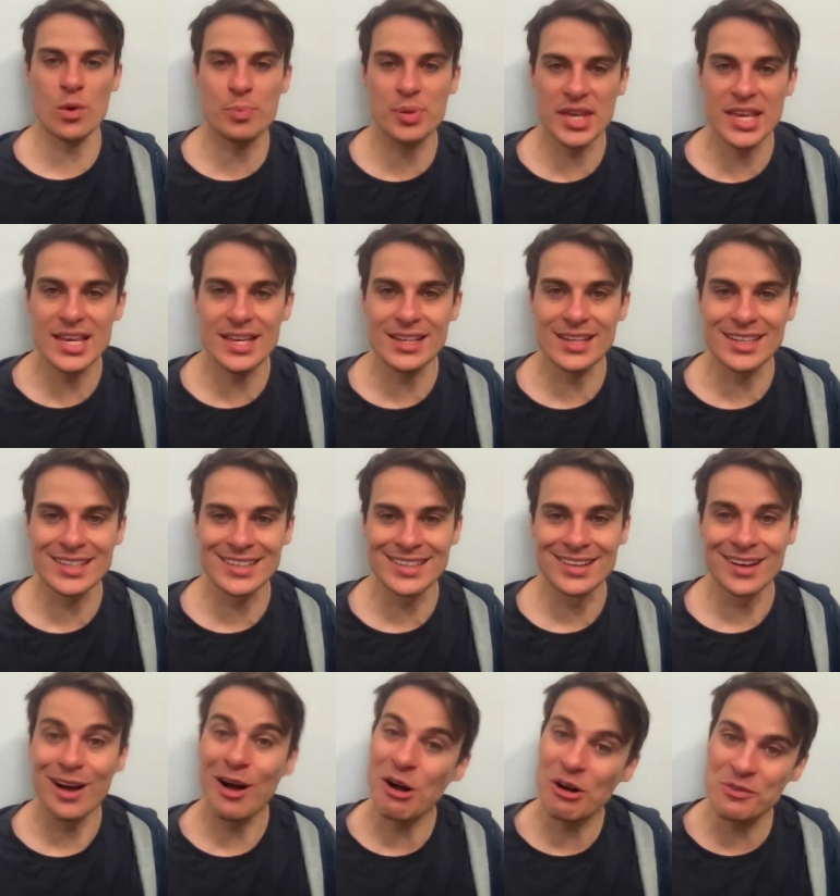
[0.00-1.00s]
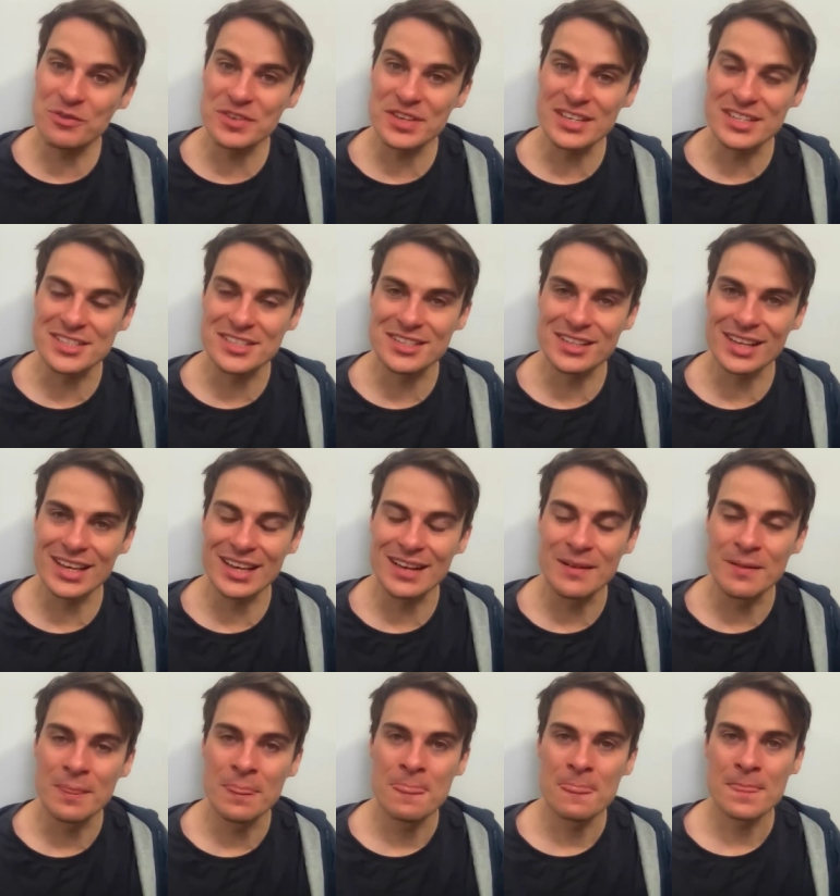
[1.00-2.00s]
appealing, obviously,
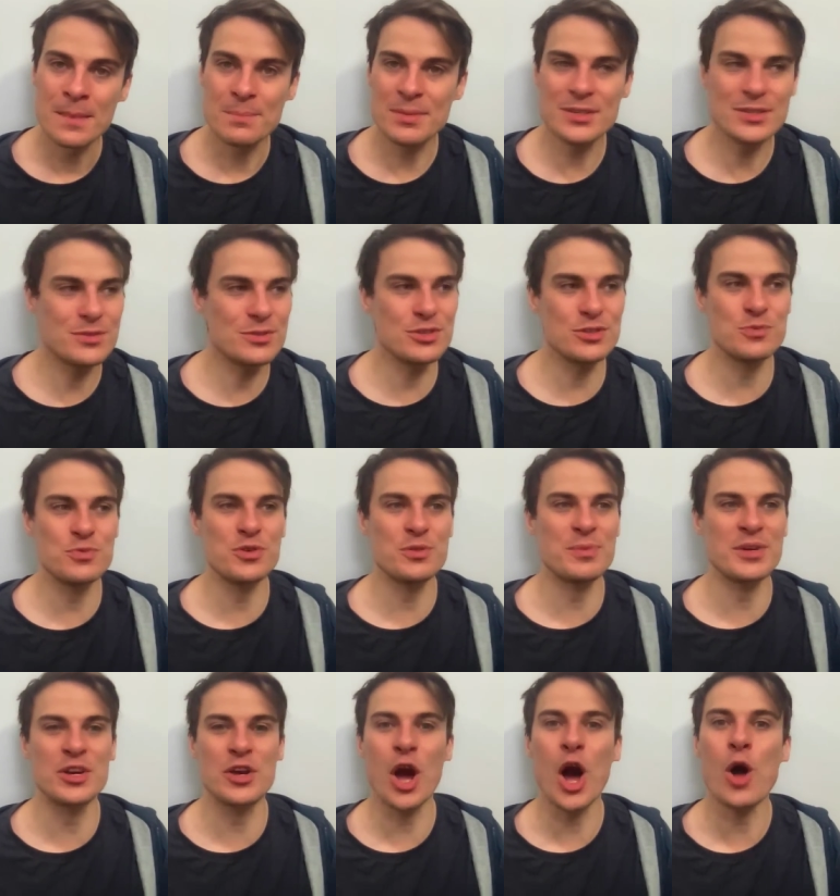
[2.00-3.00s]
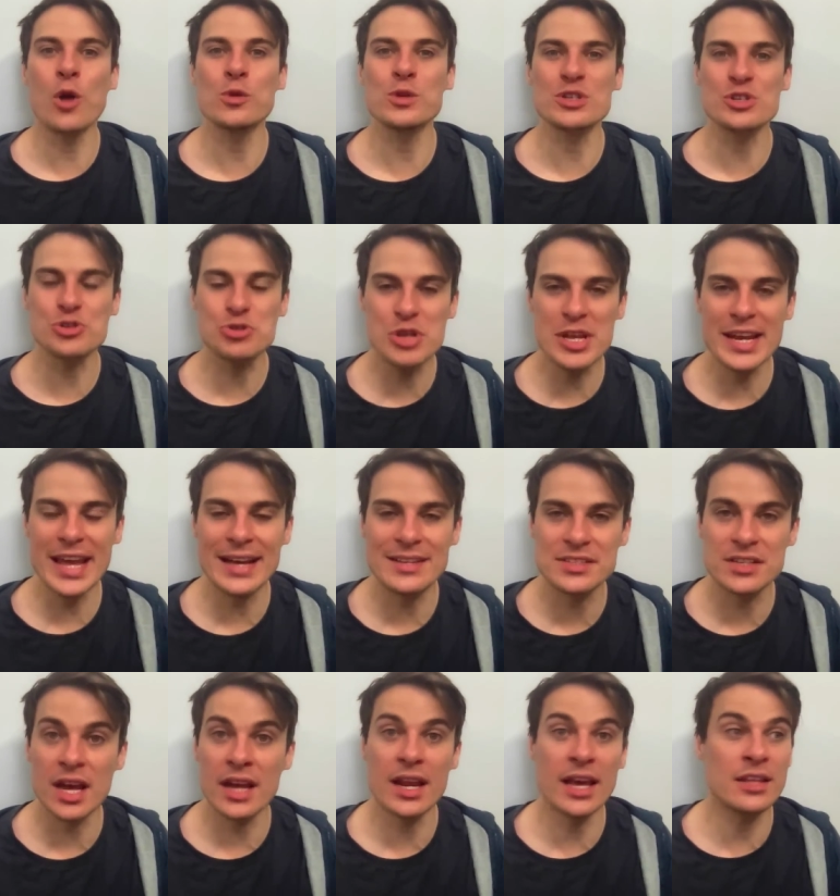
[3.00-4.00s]
because it just would have been cold as shit
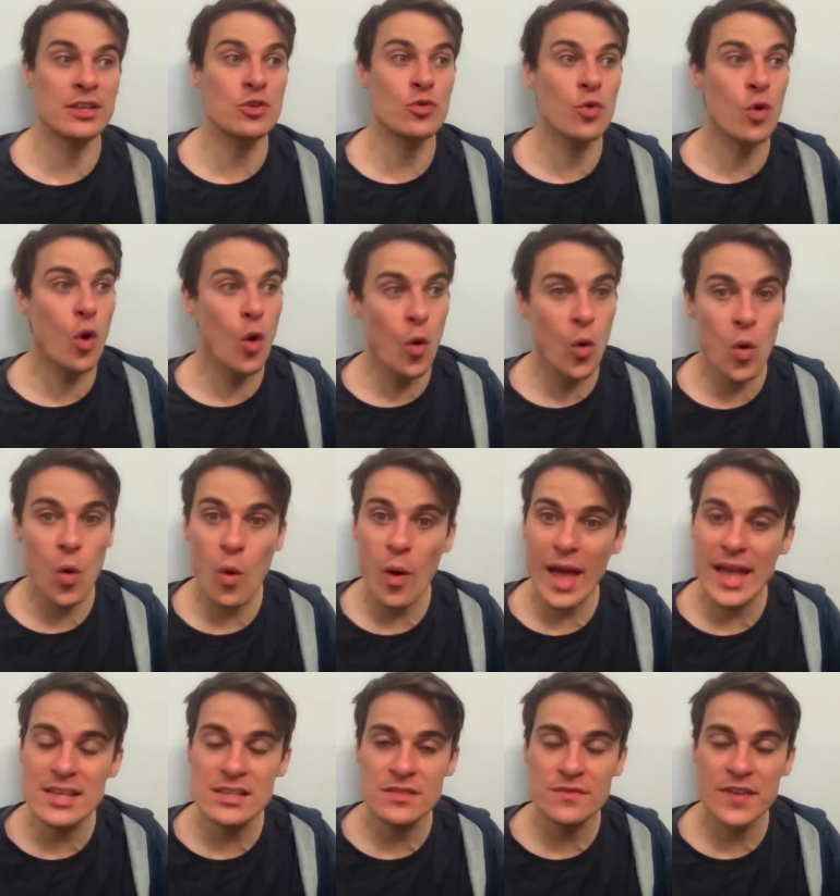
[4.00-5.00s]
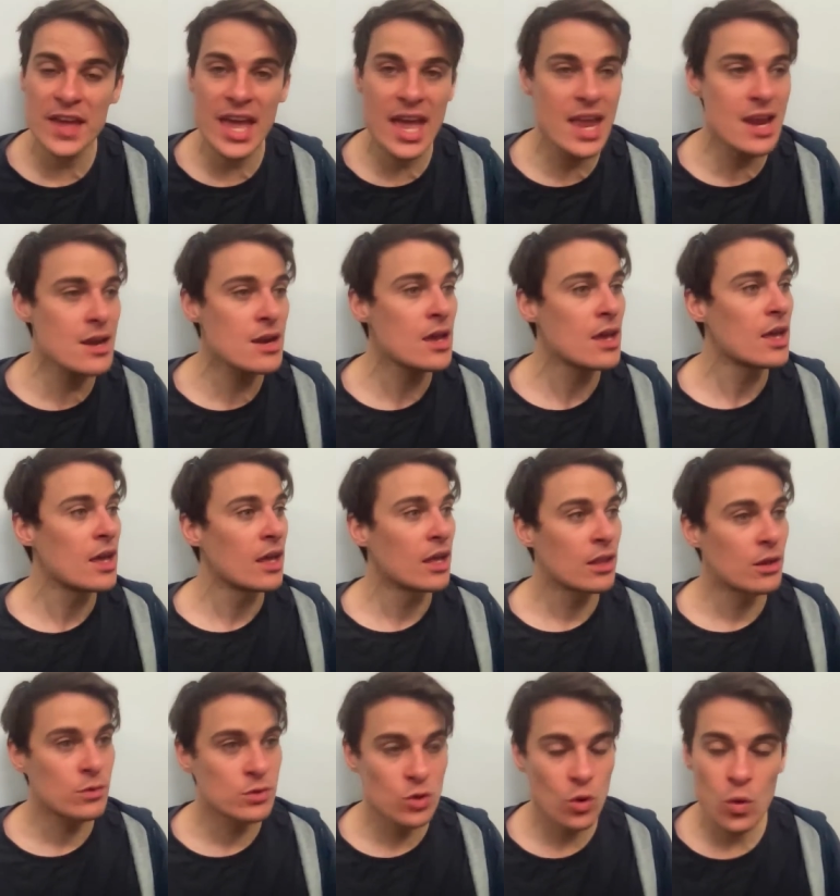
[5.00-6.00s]
outside, and you were always fed.
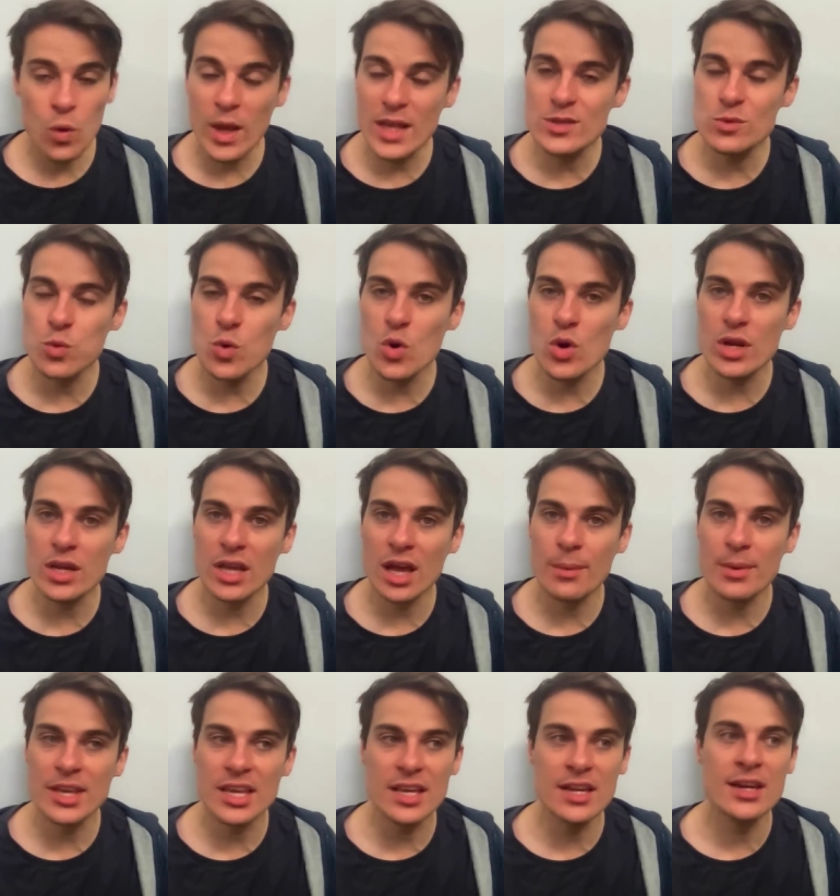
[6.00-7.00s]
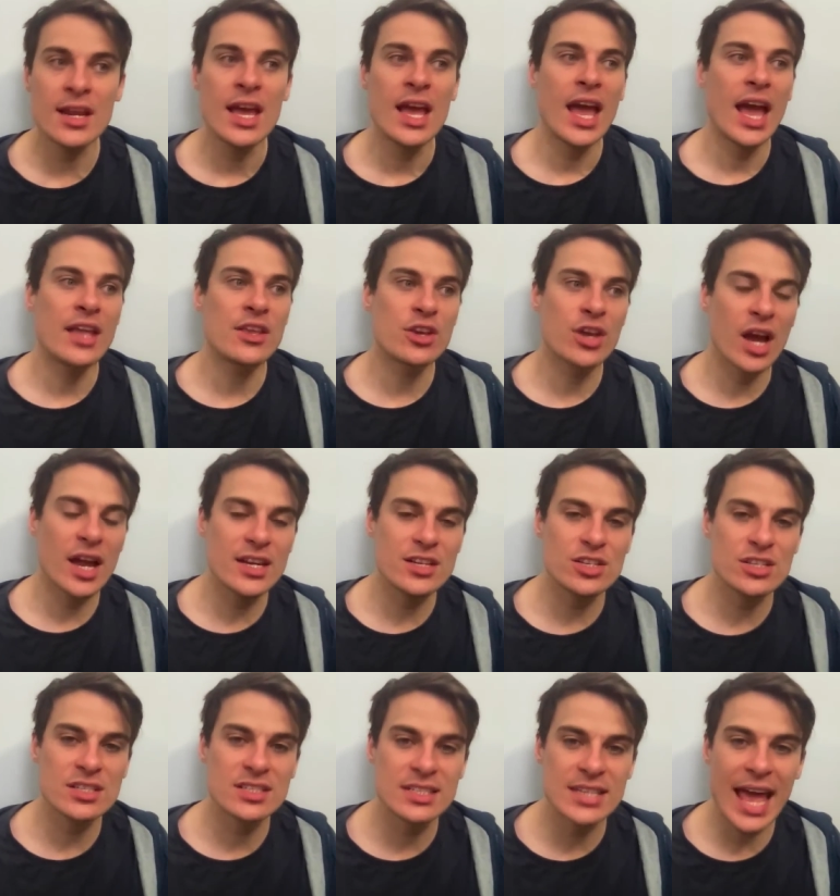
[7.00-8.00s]
There was always water coming in, and you kind of
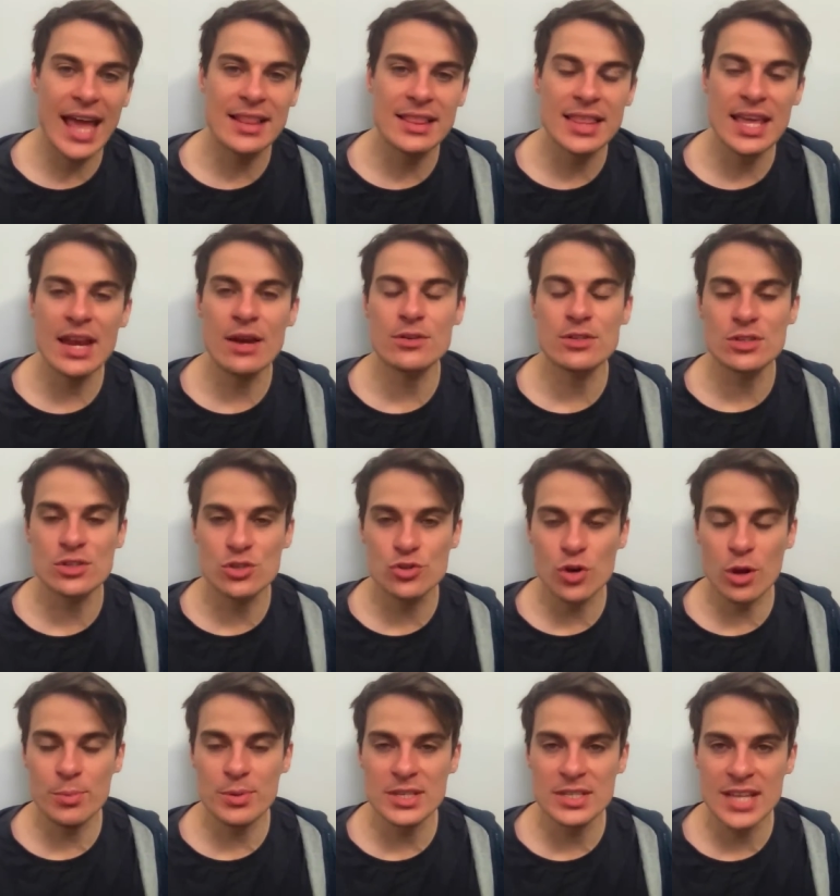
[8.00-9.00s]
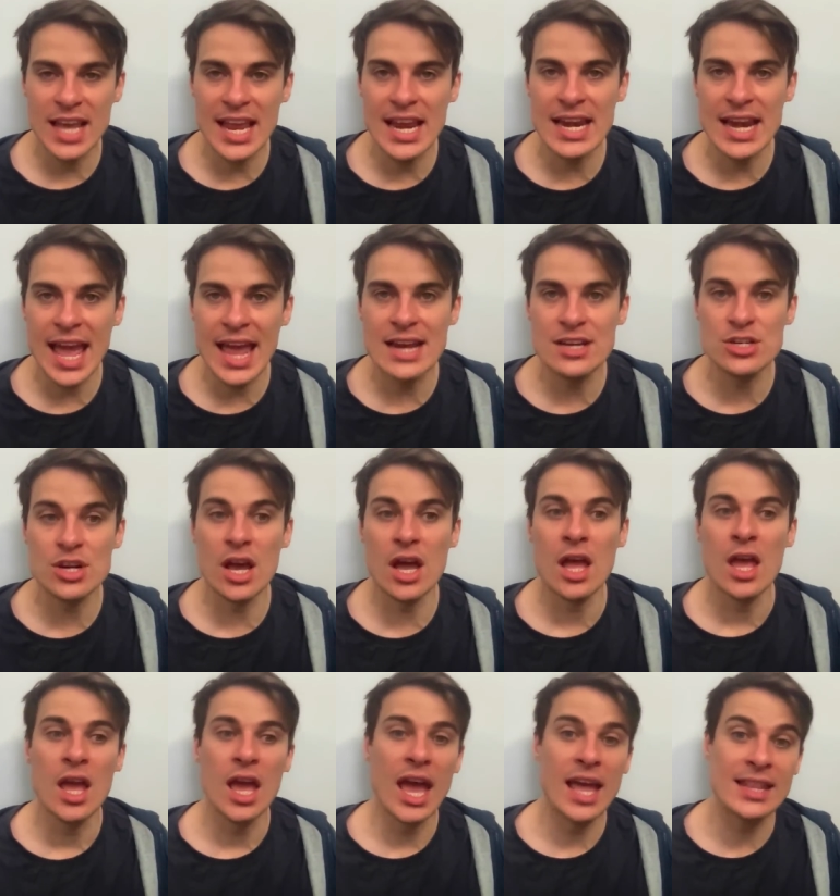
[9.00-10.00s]
just sat there as a stroppy
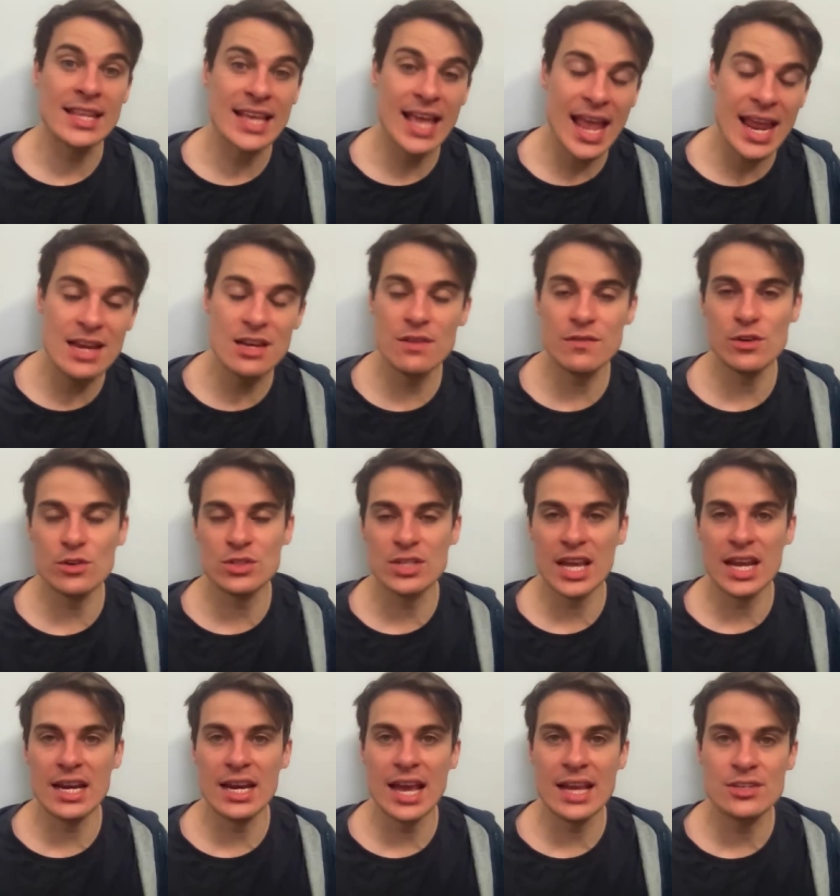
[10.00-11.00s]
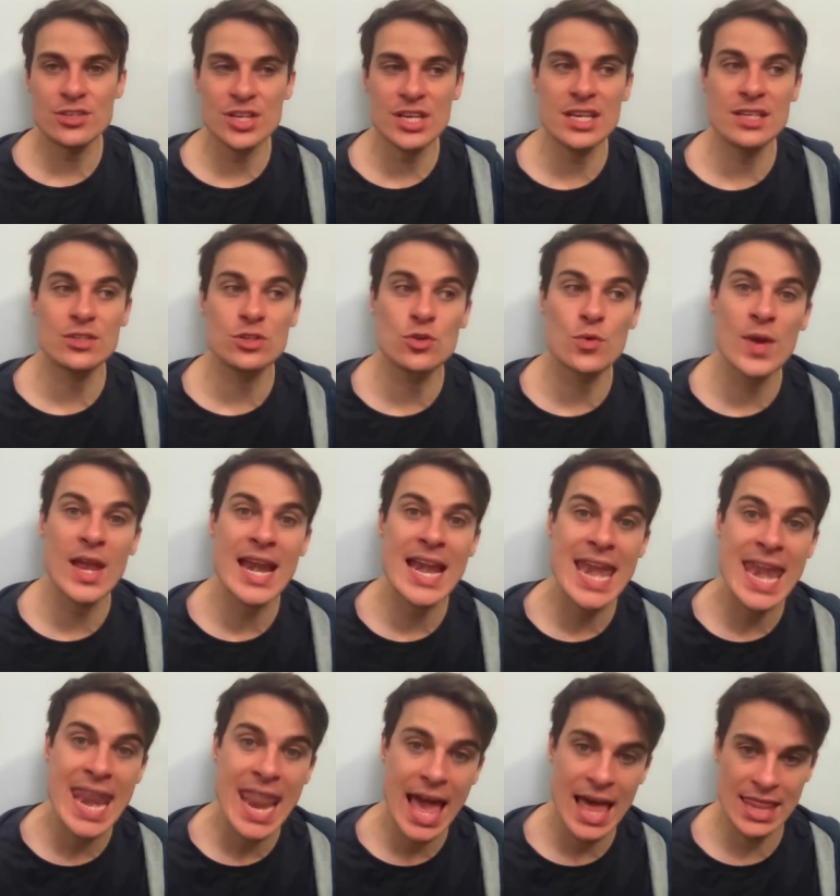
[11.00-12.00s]
teenager at the end of your teenage years
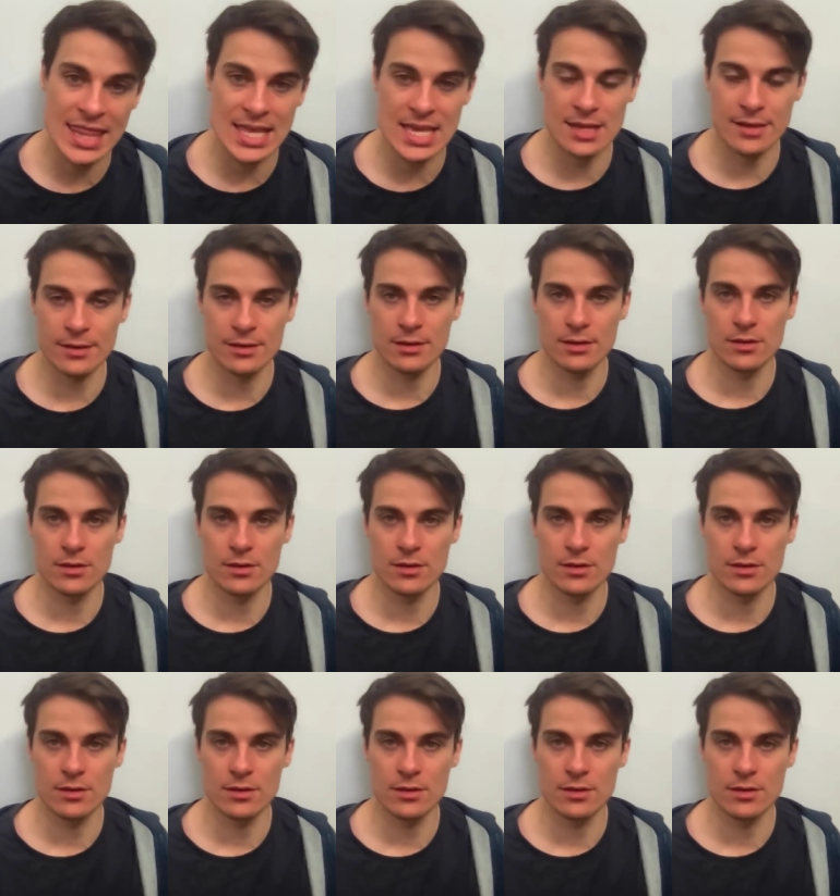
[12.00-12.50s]
doing nothing